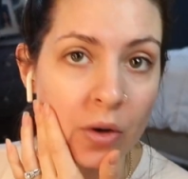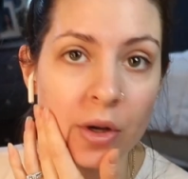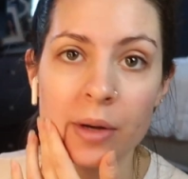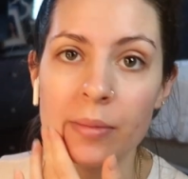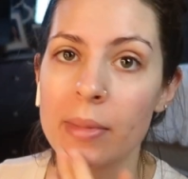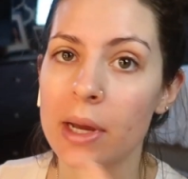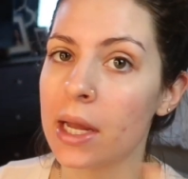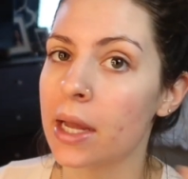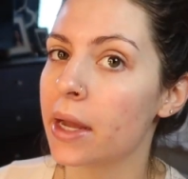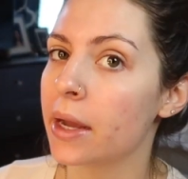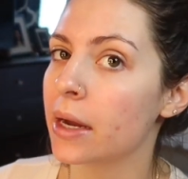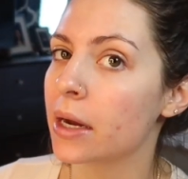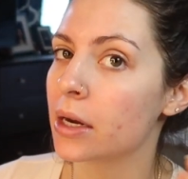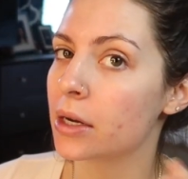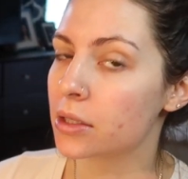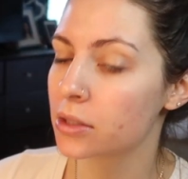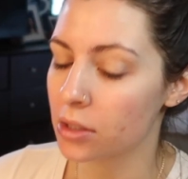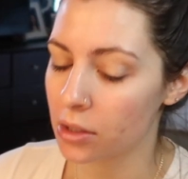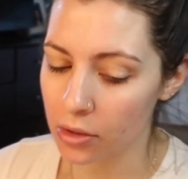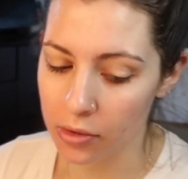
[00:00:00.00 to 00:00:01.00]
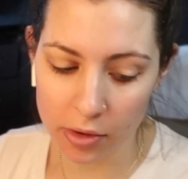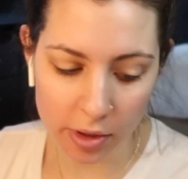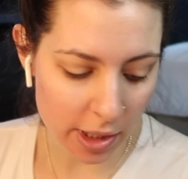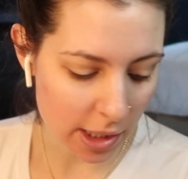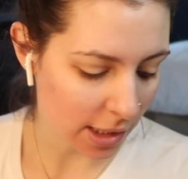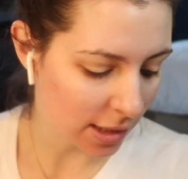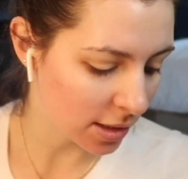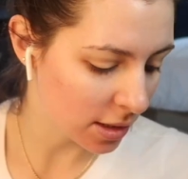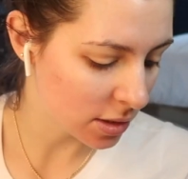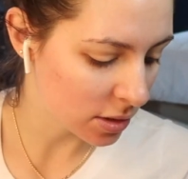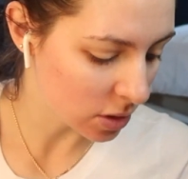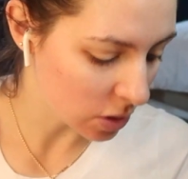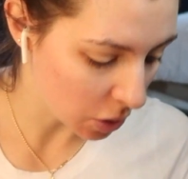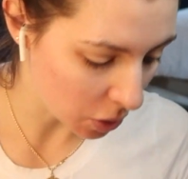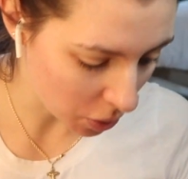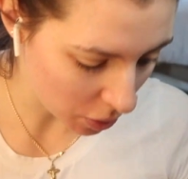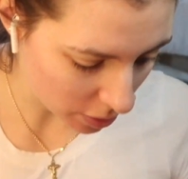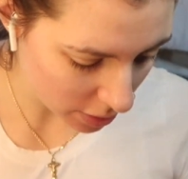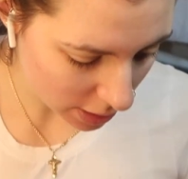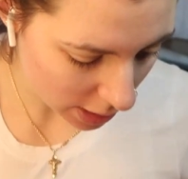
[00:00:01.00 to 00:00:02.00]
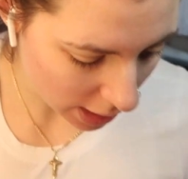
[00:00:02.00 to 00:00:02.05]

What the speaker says: and my hair is gonna look like this the whole